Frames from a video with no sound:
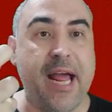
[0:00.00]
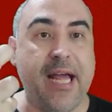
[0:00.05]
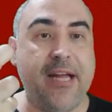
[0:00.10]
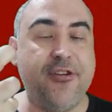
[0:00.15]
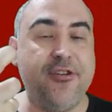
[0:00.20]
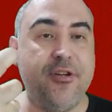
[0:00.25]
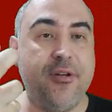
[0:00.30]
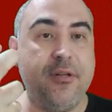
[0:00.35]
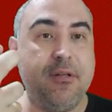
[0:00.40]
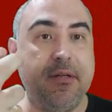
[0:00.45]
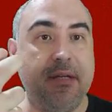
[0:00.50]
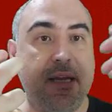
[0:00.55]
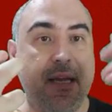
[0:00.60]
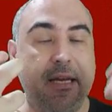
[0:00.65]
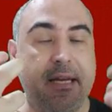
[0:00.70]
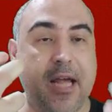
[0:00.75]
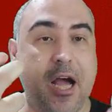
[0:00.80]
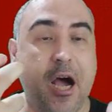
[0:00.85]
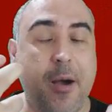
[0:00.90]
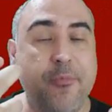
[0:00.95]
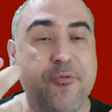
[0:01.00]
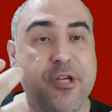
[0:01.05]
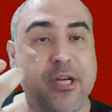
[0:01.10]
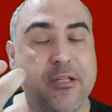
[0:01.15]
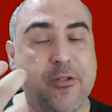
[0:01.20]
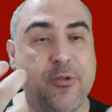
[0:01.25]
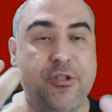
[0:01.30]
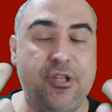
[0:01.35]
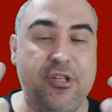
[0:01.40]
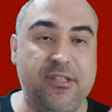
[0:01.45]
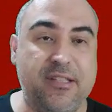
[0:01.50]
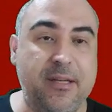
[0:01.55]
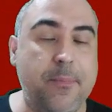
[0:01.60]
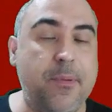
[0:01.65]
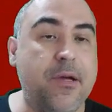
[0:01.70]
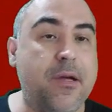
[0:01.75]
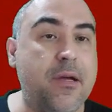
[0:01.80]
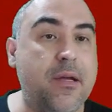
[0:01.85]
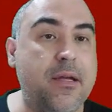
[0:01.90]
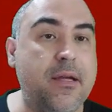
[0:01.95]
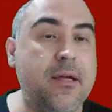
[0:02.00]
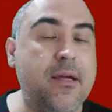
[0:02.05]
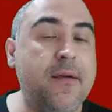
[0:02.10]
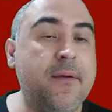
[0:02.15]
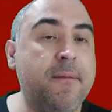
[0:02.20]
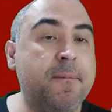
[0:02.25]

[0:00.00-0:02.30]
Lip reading: action, the object, which is typically